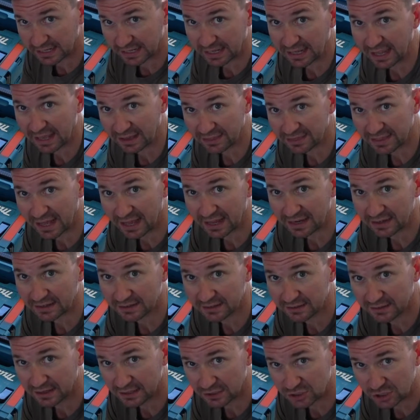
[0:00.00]
to get that
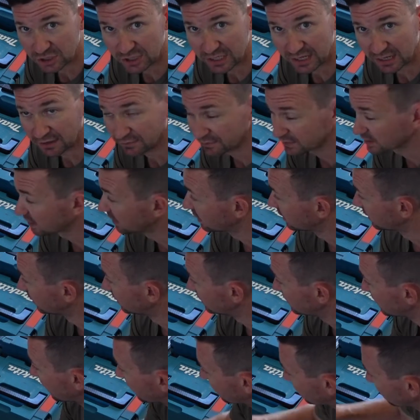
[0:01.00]
achieved.
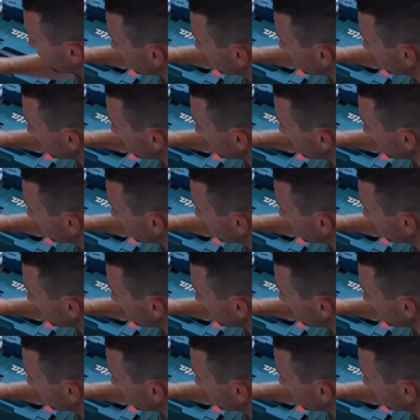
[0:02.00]
Now there